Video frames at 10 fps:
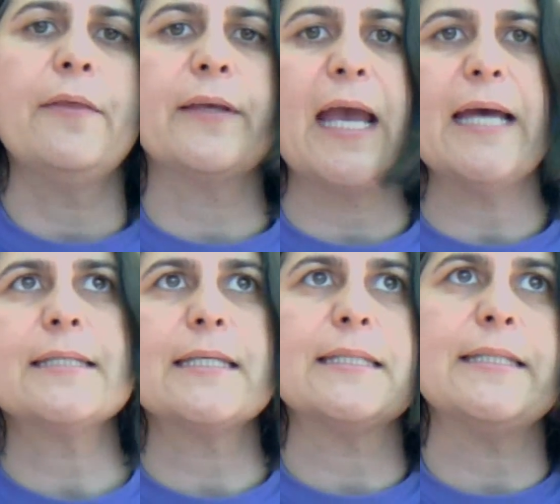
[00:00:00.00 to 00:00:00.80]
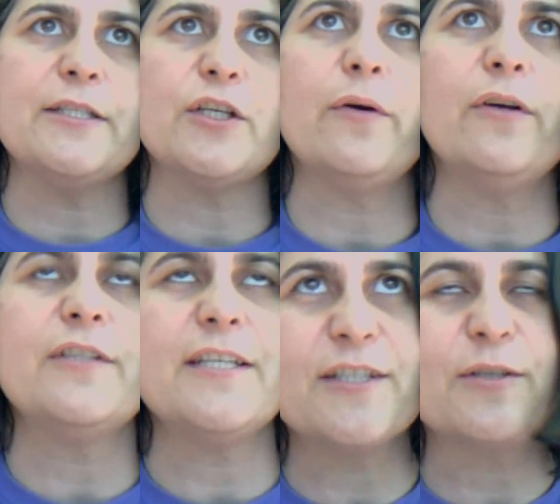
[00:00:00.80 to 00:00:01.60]
Kansas
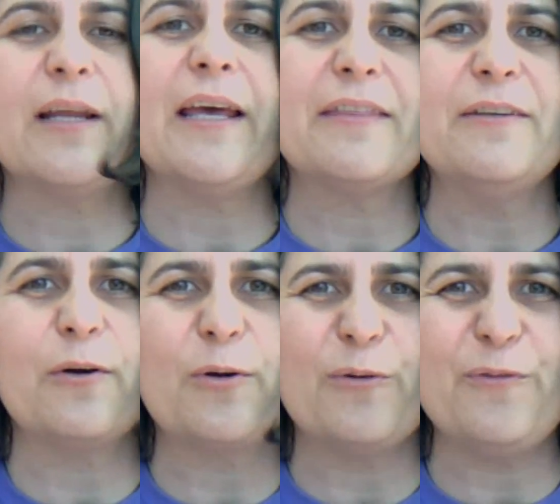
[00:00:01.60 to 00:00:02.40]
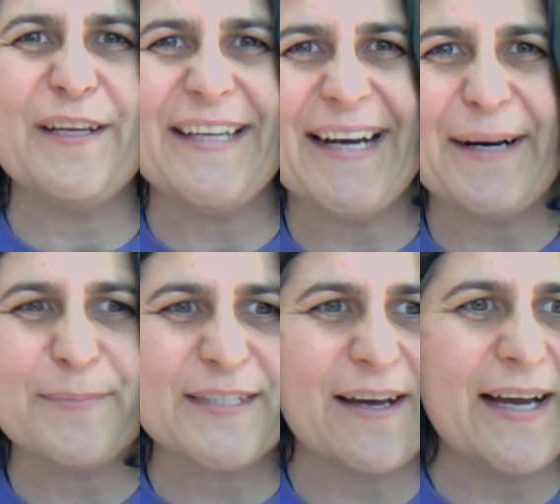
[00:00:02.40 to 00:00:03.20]
Digital Ethnography
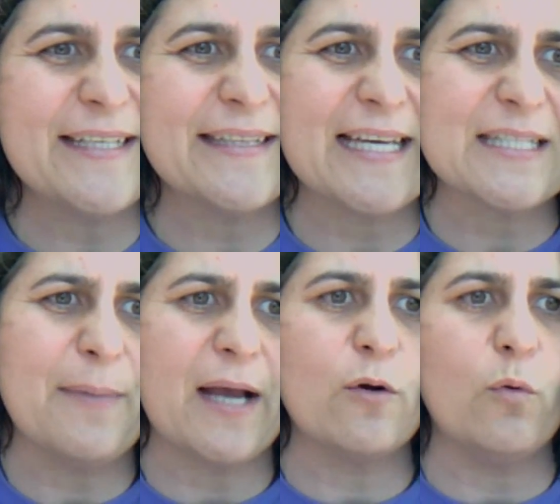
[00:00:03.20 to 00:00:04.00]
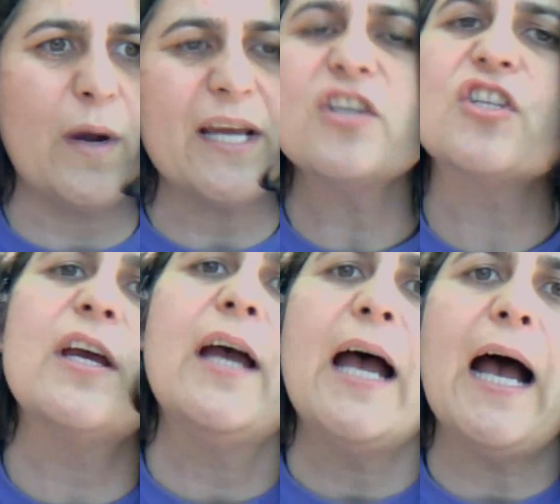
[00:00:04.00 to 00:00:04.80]
site. That's Michael Wesch.
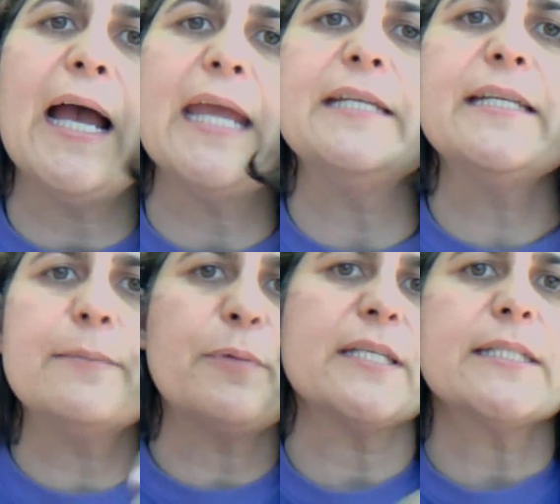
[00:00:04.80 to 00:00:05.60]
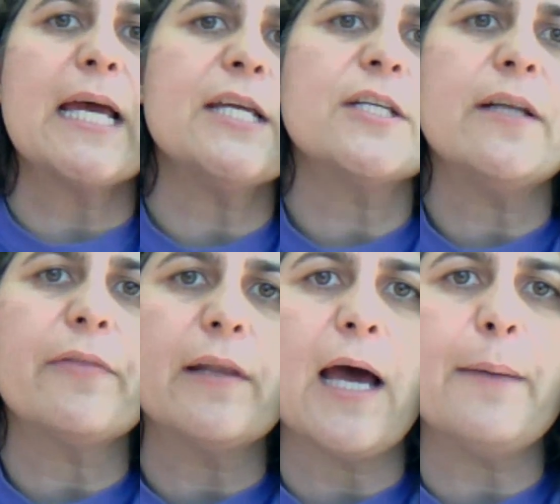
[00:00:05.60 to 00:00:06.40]
He did a presentation at
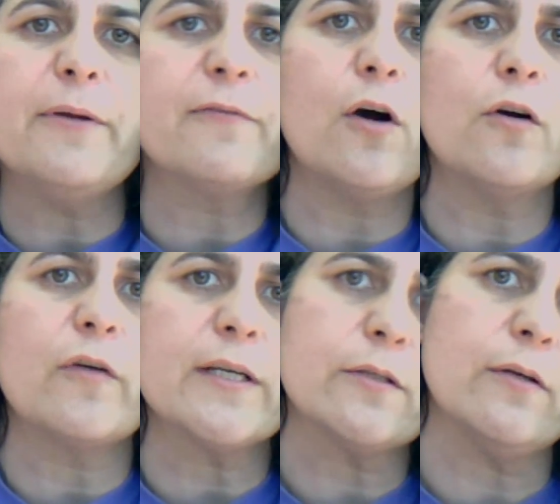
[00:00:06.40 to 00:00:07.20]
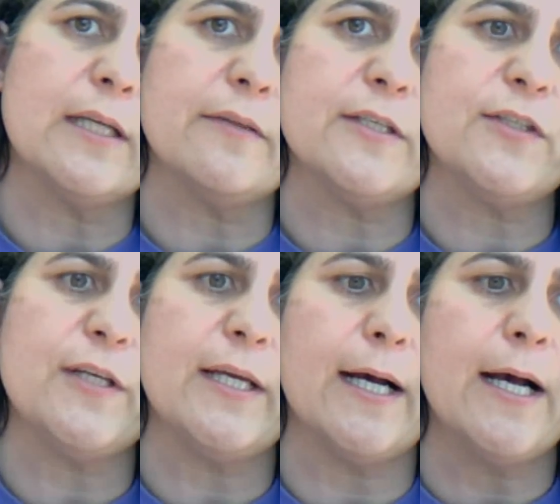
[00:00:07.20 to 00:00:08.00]
the Library of Congress earlier this
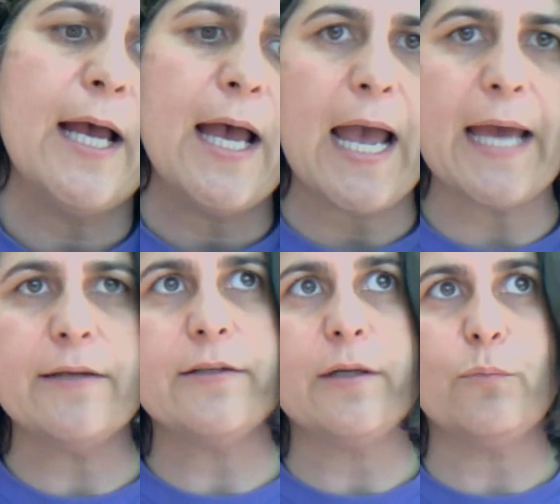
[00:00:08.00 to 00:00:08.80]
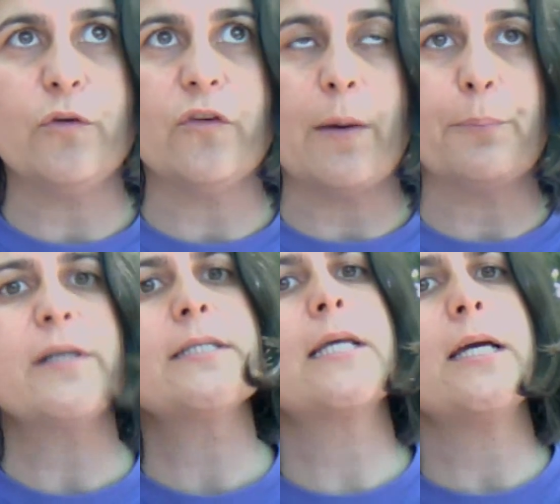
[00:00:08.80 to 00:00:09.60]
year, and it was a
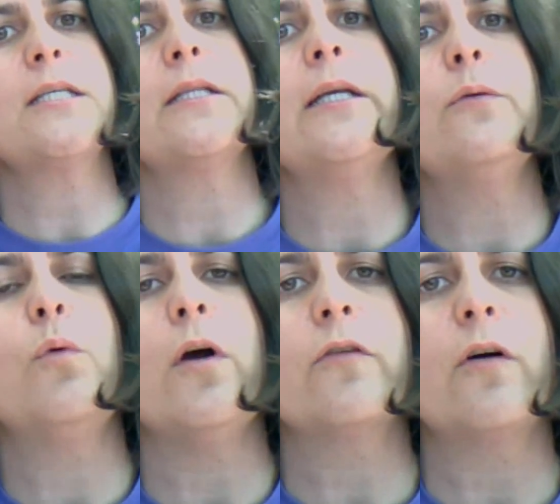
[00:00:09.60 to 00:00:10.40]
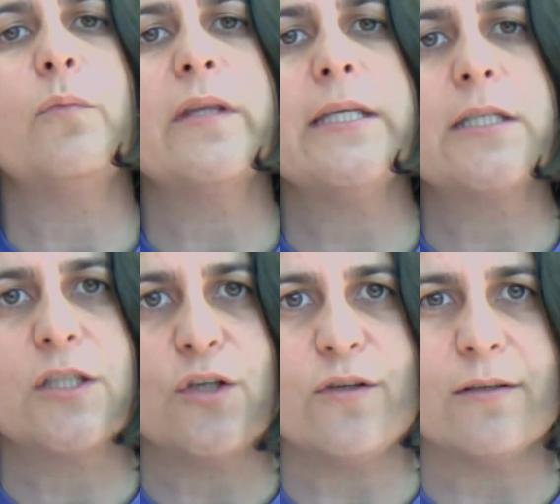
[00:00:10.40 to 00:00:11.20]
presentation that he'd worked on with his
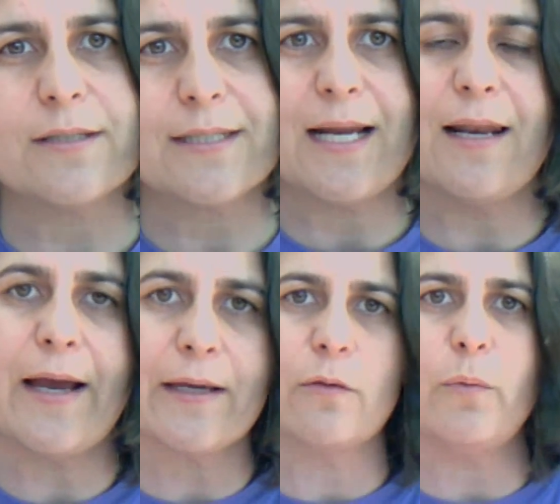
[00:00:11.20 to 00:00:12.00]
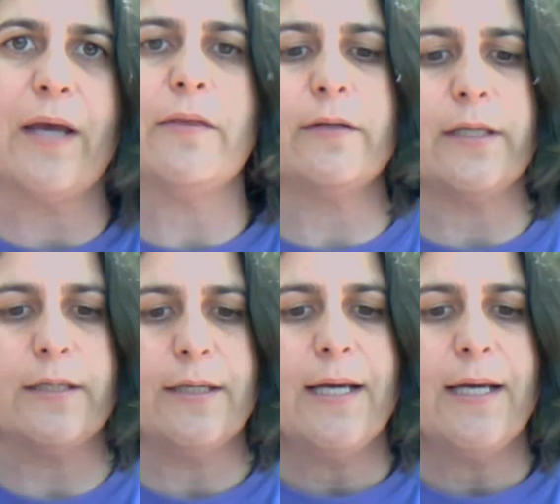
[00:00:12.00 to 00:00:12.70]
students, and I like the way that in